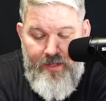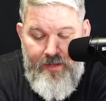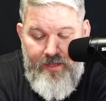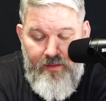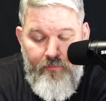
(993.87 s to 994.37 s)

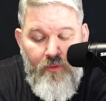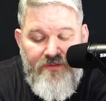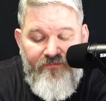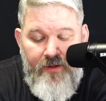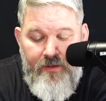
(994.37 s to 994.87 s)
Alan Moore
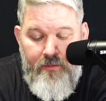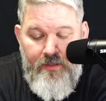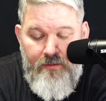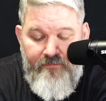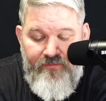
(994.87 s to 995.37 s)
is very
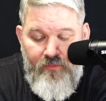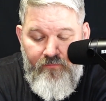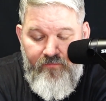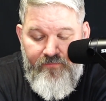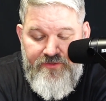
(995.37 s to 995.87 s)
critical of the
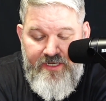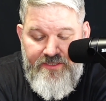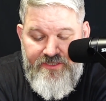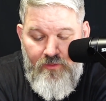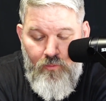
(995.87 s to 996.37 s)
movie for
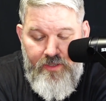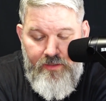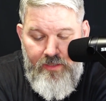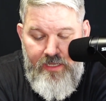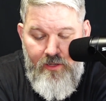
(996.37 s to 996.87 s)
changing
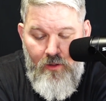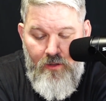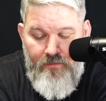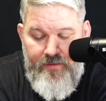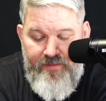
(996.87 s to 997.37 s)
what he
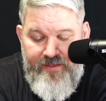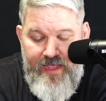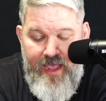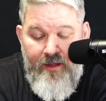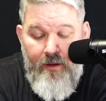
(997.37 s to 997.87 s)
called
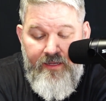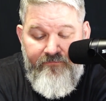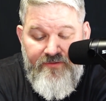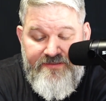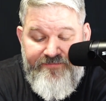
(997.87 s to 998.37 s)
the
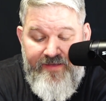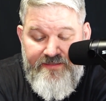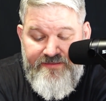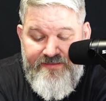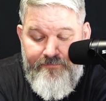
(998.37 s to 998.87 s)
anarchy versus
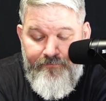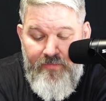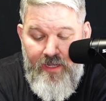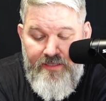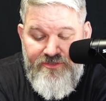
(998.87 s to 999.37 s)
fascism
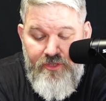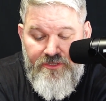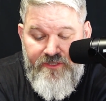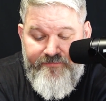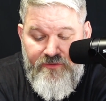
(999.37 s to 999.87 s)

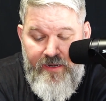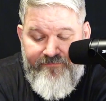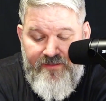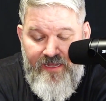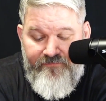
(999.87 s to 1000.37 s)
structure of his
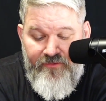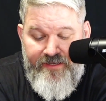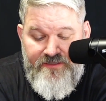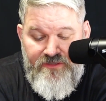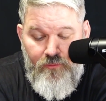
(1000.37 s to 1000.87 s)
graphic novel
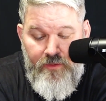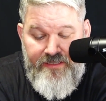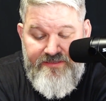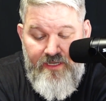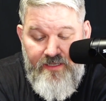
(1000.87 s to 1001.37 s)
into what
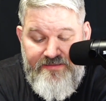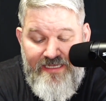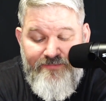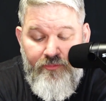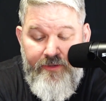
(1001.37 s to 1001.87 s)
he saw as an
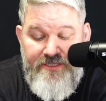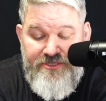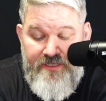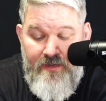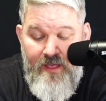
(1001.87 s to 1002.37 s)

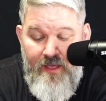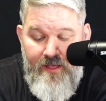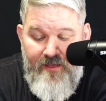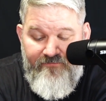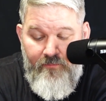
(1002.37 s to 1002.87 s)
exploration
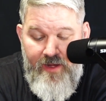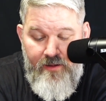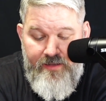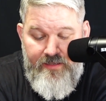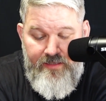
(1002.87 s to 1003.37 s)
of
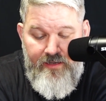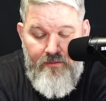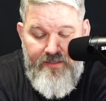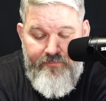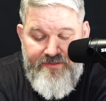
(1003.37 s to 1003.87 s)
American
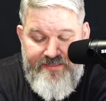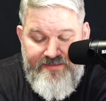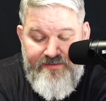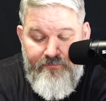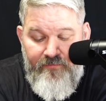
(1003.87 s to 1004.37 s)

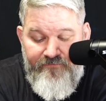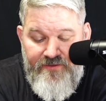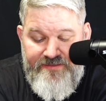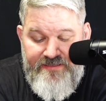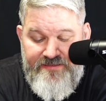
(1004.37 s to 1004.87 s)
neoliberalism
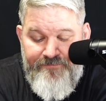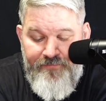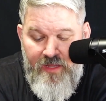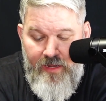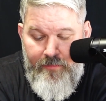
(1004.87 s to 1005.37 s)
versus
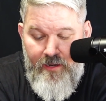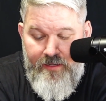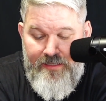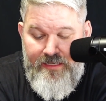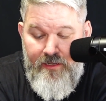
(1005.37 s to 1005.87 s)

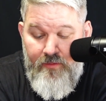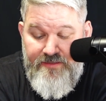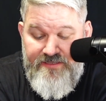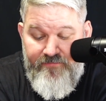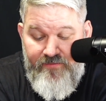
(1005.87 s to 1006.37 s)
American
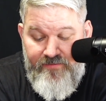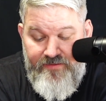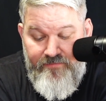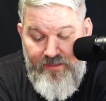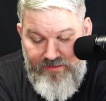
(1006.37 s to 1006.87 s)

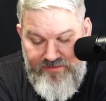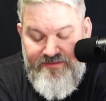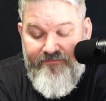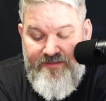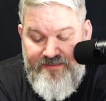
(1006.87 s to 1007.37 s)

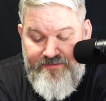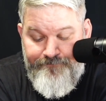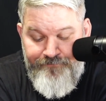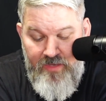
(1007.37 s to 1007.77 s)
neoconservatism.